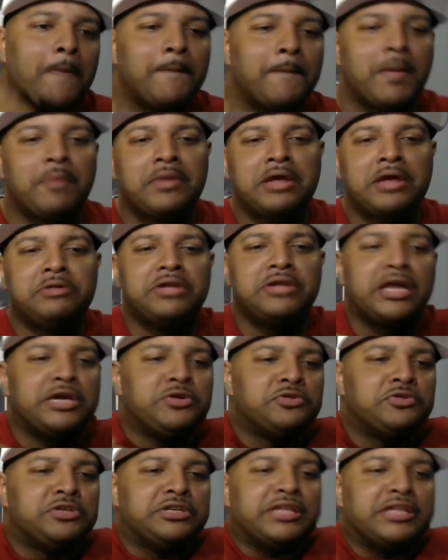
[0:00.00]
Remember them
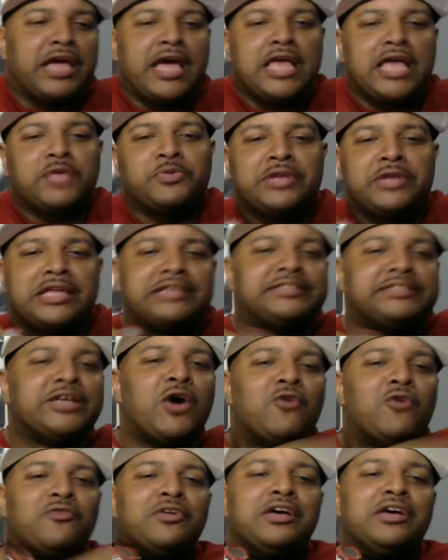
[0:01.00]
niggas used to dance with
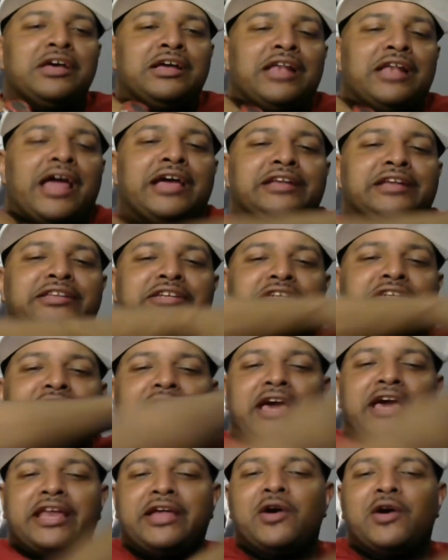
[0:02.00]
themselves like this,
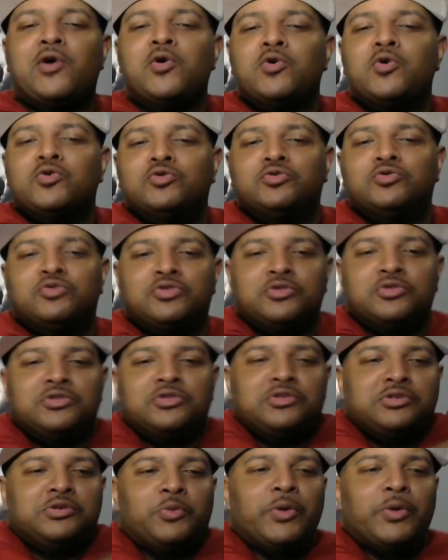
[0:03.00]
had it on.
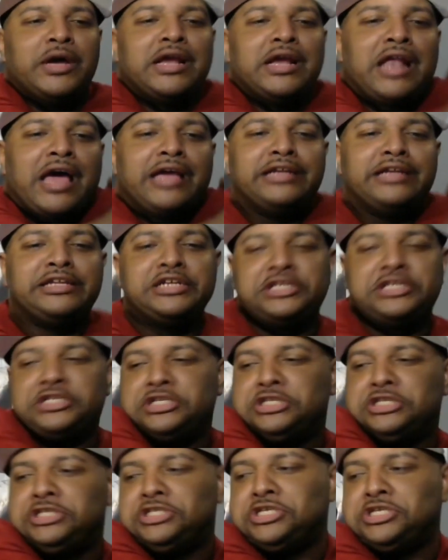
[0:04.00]
way like this
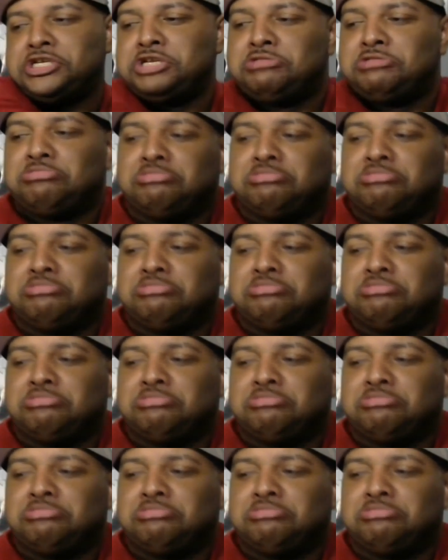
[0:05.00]
and shit.